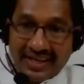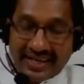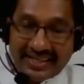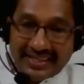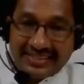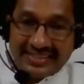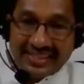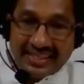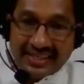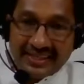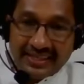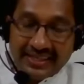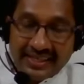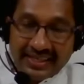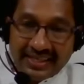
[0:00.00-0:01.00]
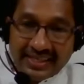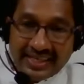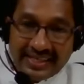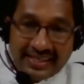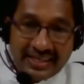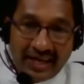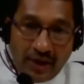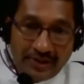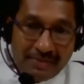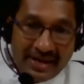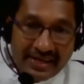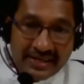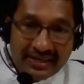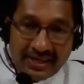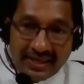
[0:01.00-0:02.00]
are concerned, it's an
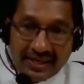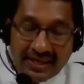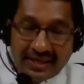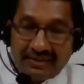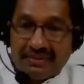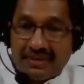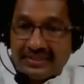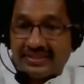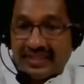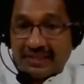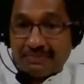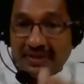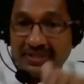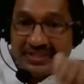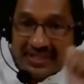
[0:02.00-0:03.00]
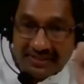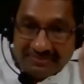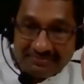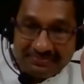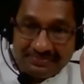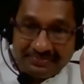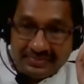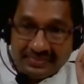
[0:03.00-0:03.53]
automatic suspension.